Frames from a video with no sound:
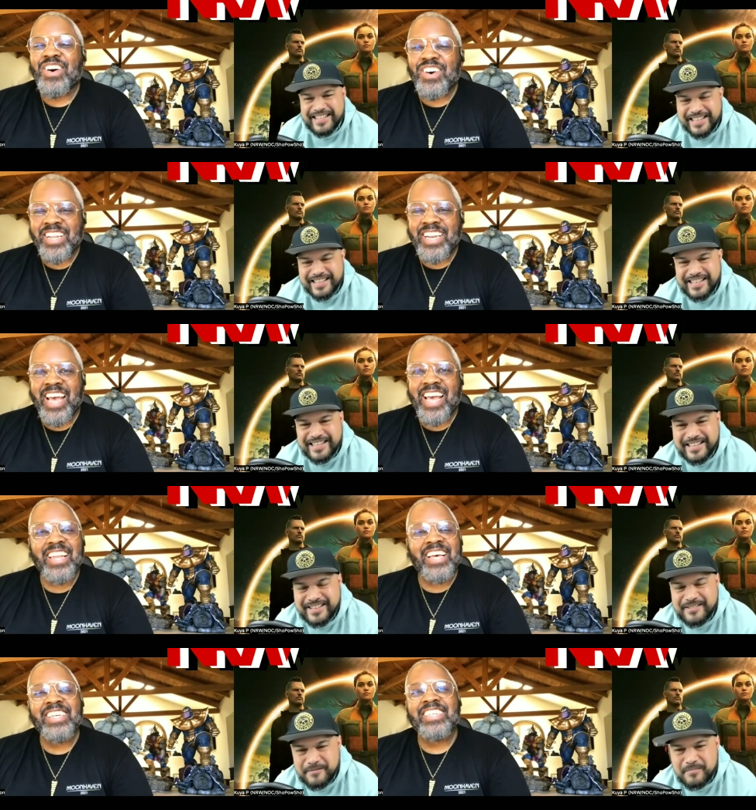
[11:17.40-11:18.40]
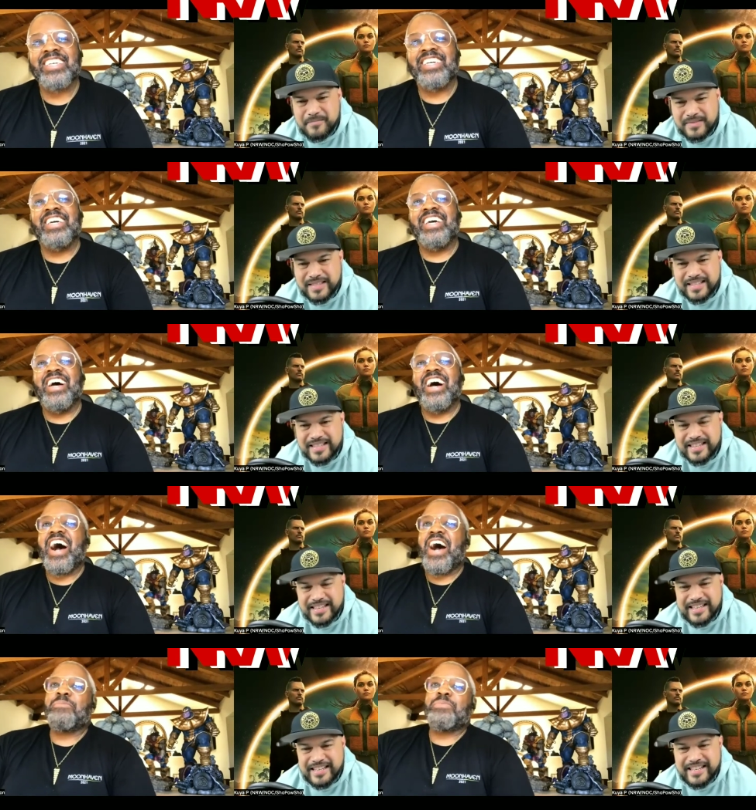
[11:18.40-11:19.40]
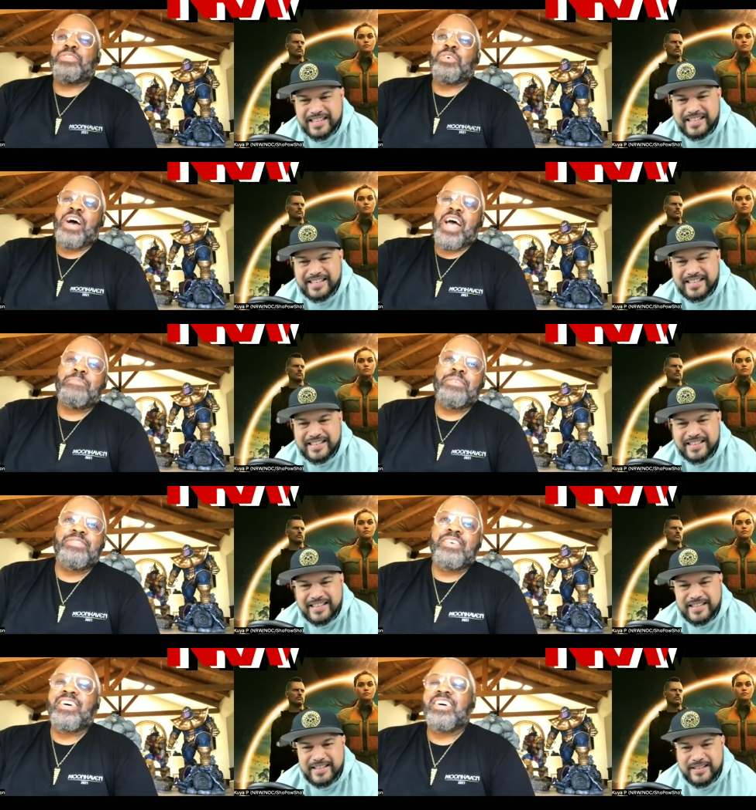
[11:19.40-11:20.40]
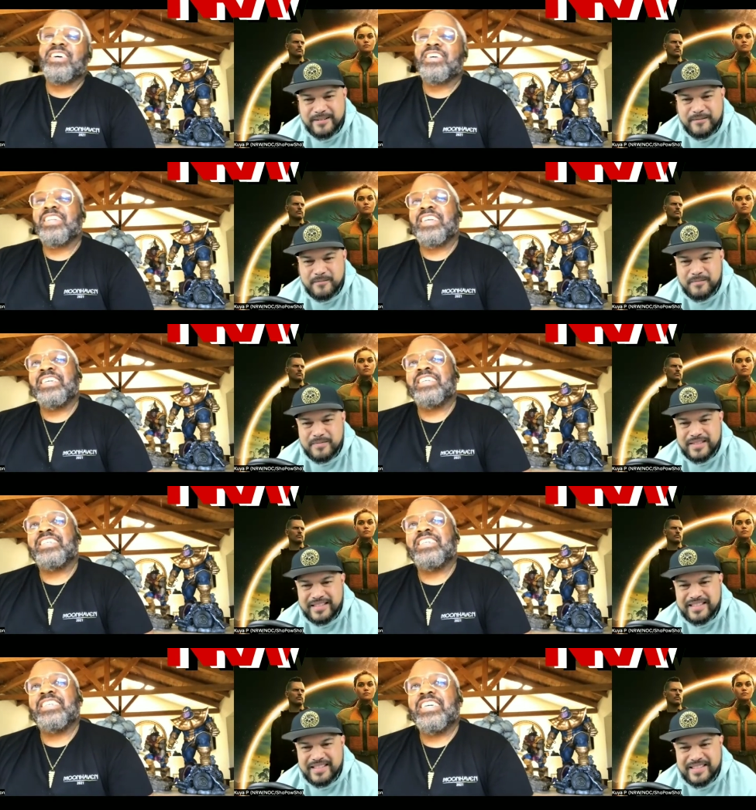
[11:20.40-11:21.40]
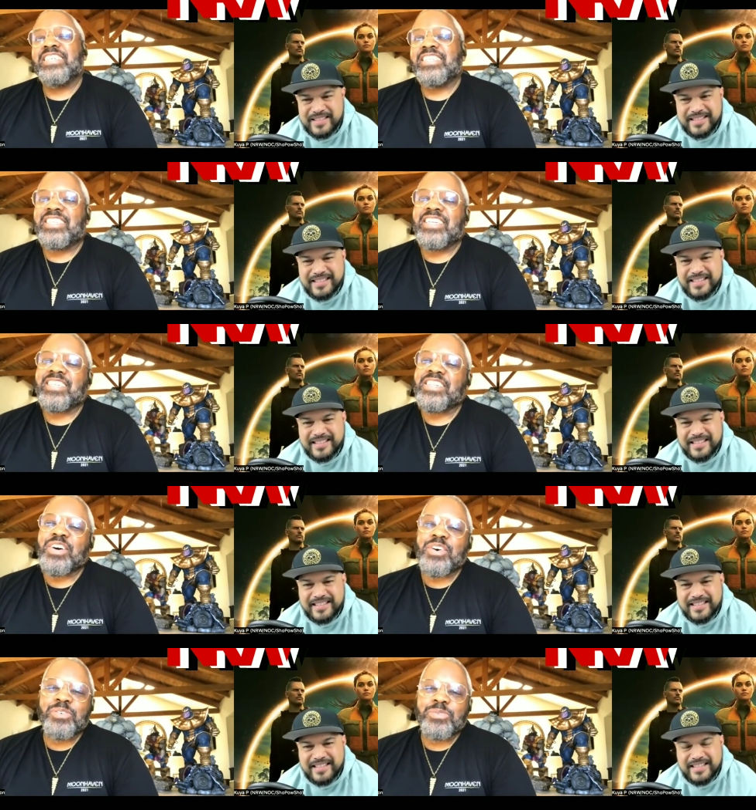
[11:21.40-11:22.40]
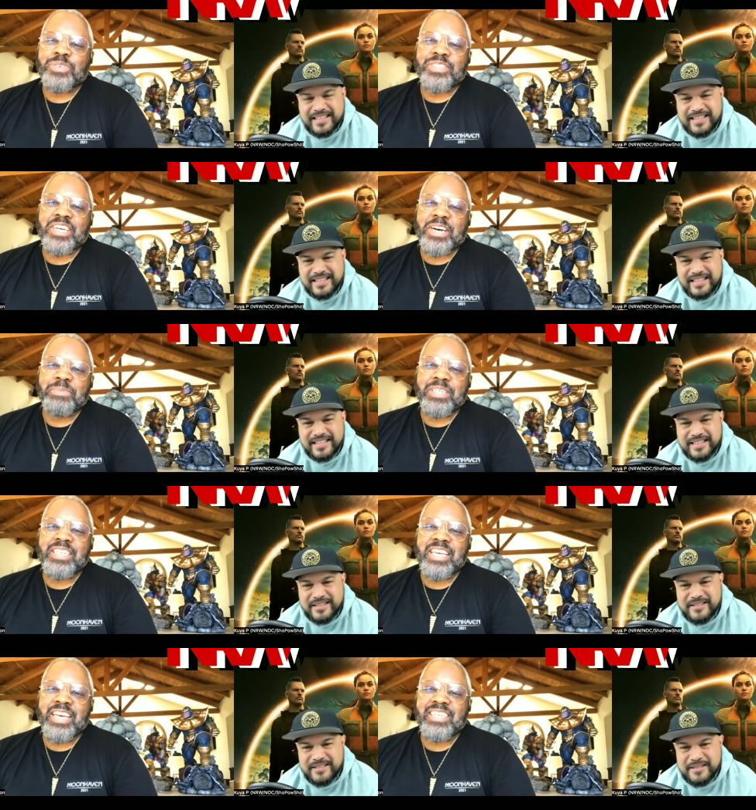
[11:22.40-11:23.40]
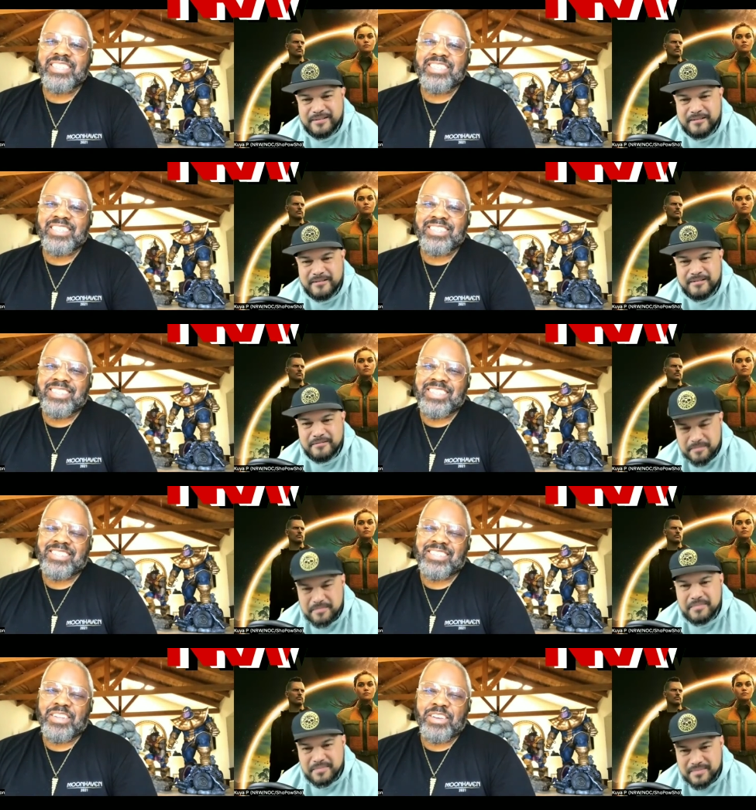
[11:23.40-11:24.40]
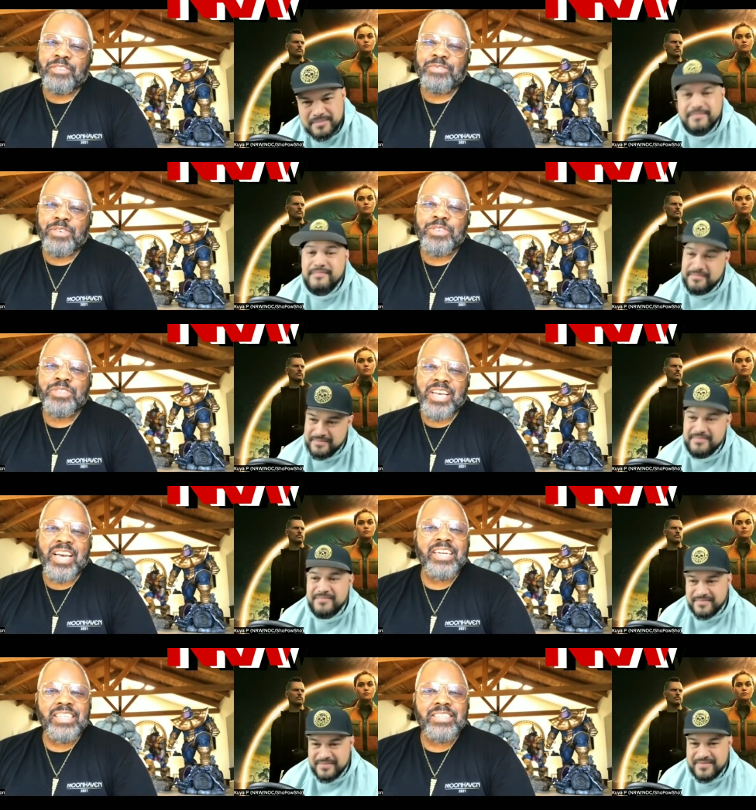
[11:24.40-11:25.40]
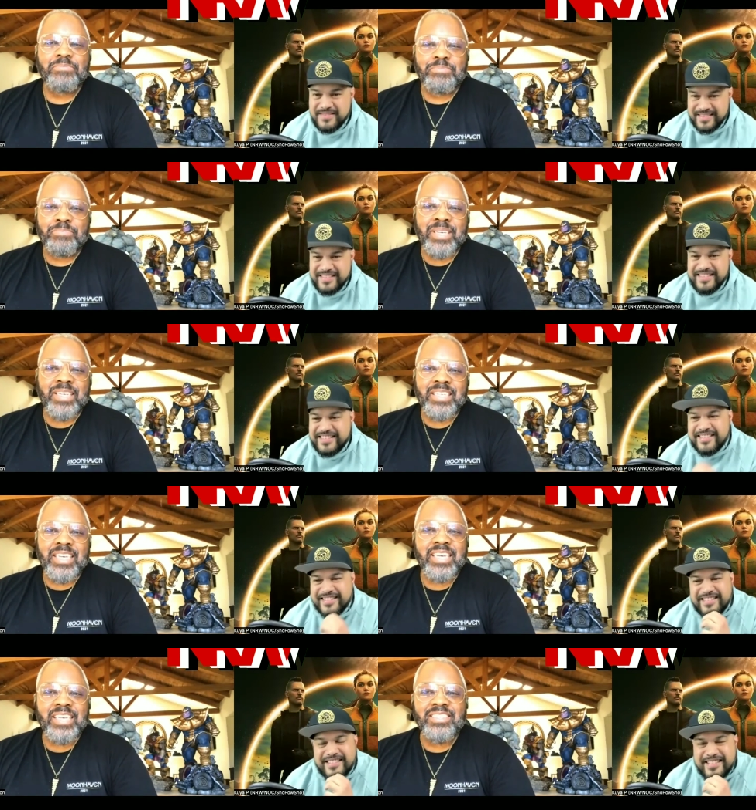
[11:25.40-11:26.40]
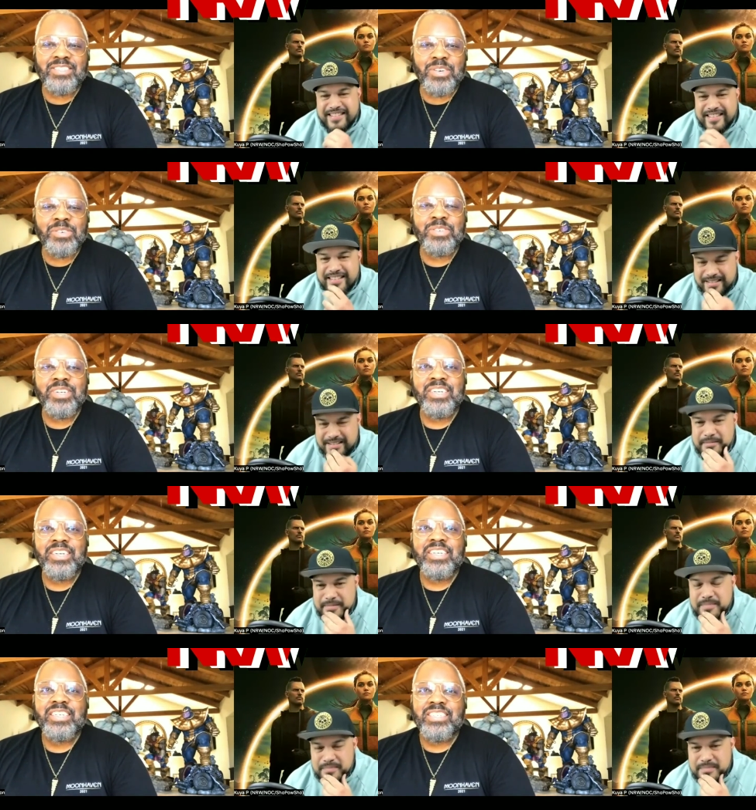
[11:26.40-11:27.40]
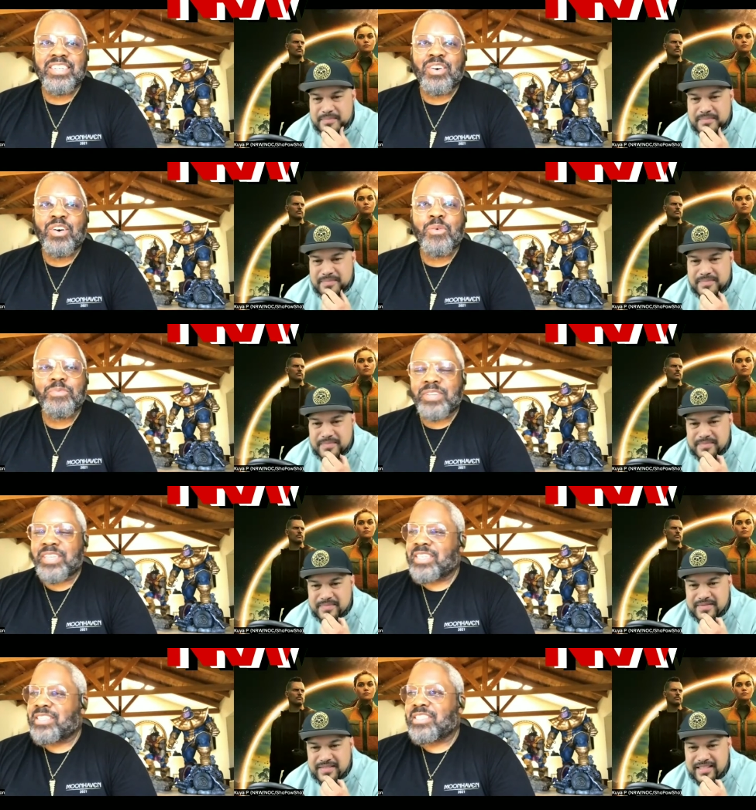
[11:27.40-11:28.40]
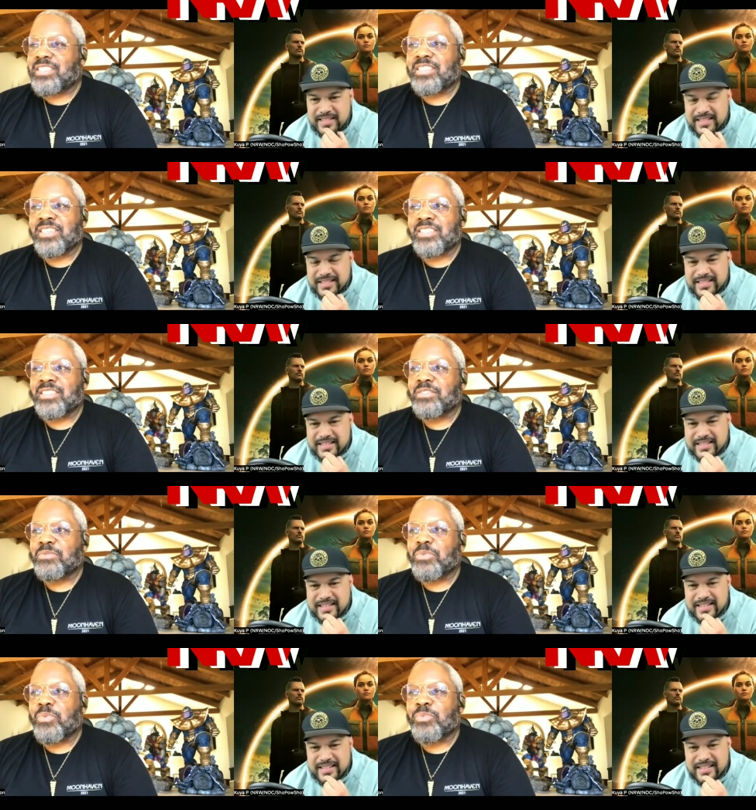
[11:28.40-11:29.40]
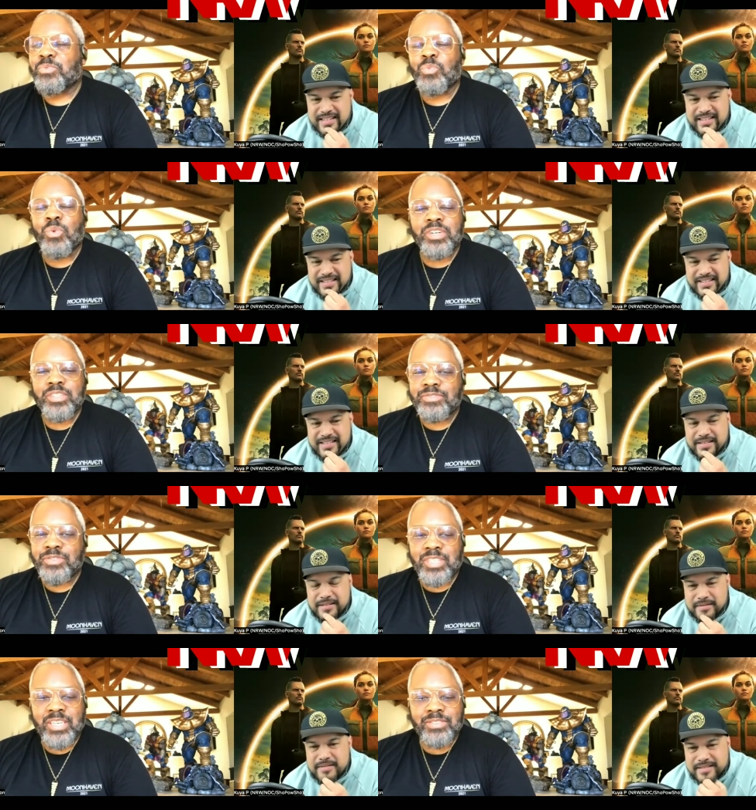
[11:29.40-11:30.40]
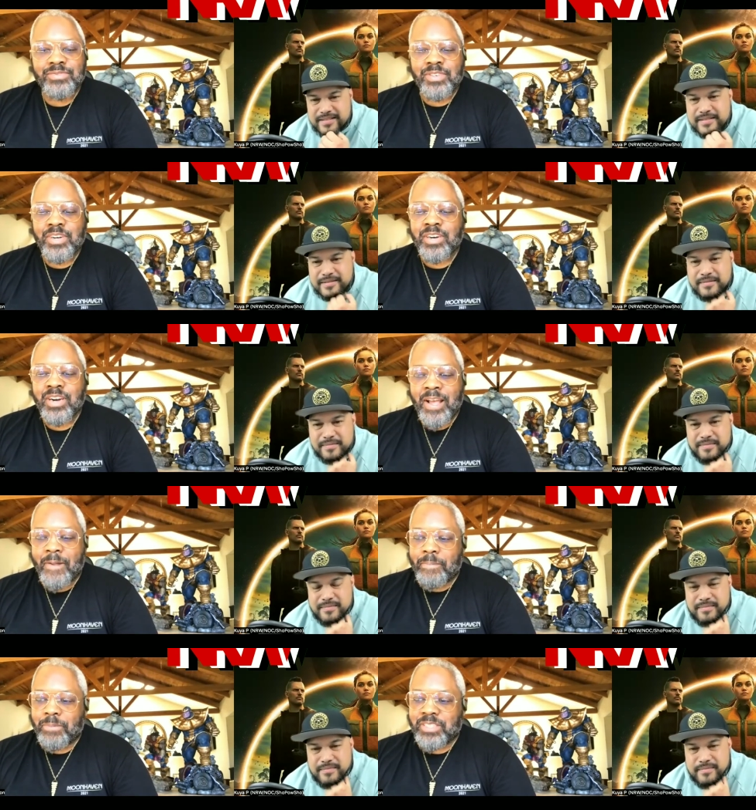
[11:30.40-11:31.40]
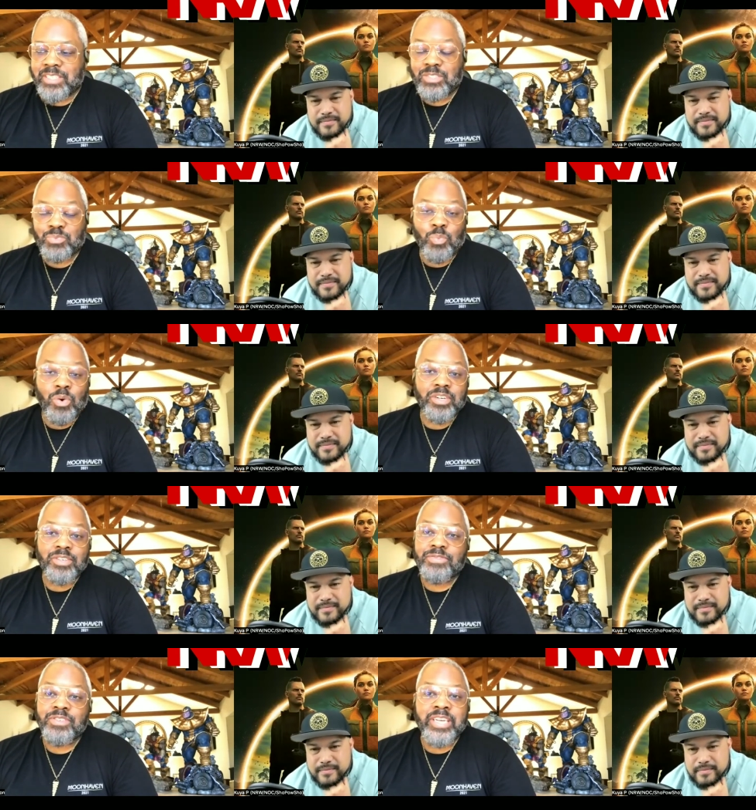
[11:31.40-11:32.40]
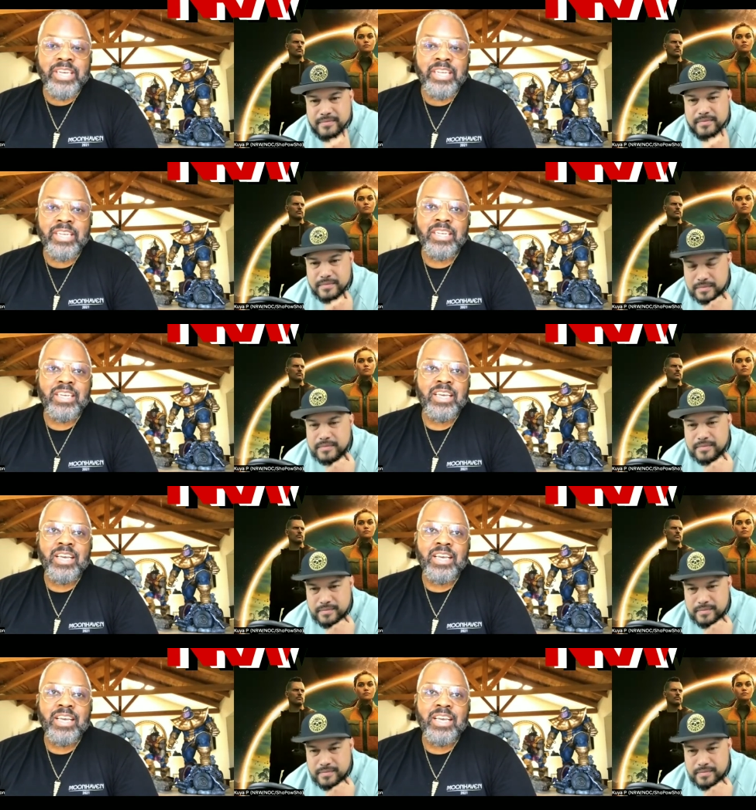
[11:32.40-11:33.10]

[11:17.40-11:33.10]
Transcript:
Speaker 1: all of that. Like I'm so happy for her. Like she doesn't know what's coming yet because it's her first kind of big gig. So, you know, hopefully this just does wonderful things for her. She's wonderful in it.